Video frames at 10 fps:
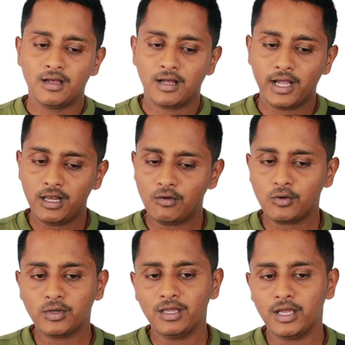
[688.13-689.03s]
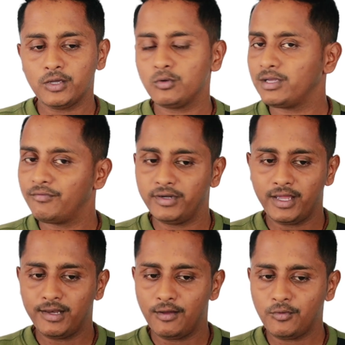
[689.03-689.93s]
I love cooking, I cook every
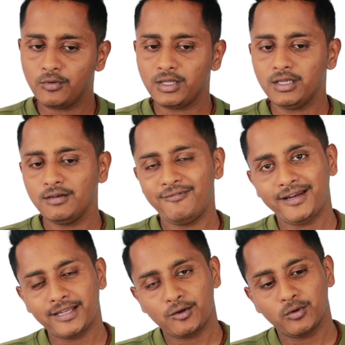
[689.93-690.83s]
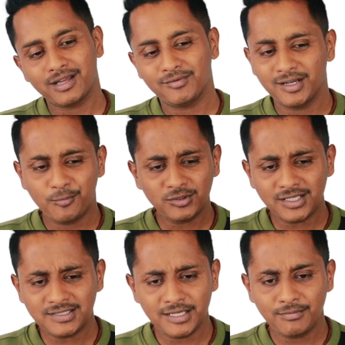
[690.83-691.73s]
day. I love cooking, in fact I cook every day. Both
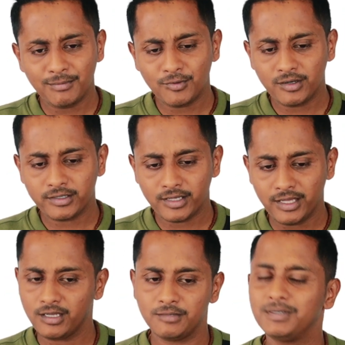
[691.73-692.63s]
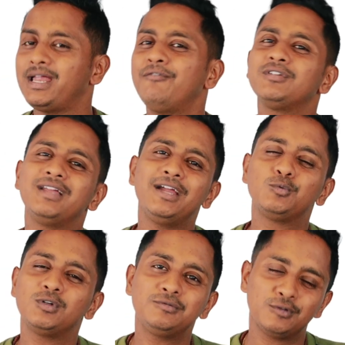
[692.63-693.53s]
are same, I am not denying it, but after that
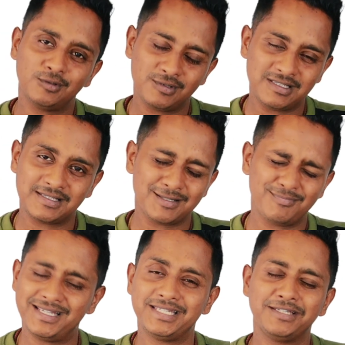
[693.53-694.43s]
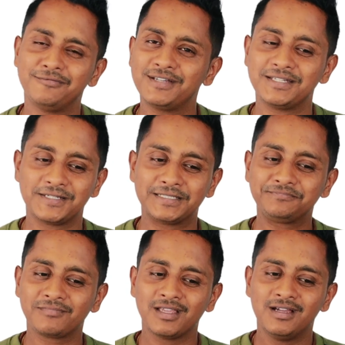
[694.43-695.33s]
what follows is completely different.
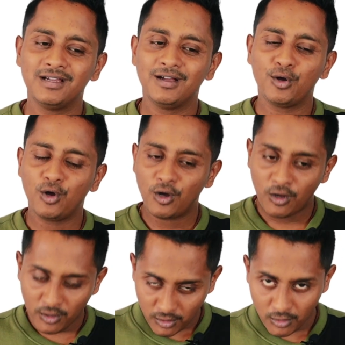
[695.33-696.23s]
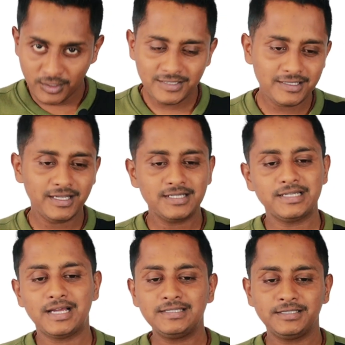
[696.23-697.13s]
Honestly, until
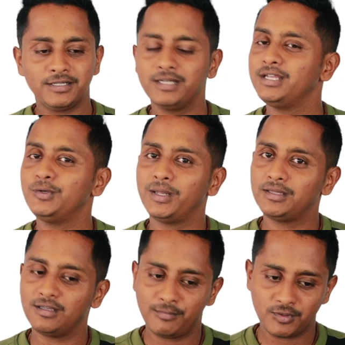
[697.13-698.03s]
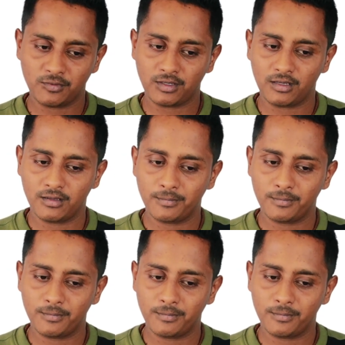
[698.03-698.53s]
last year I did not know anything about cooking.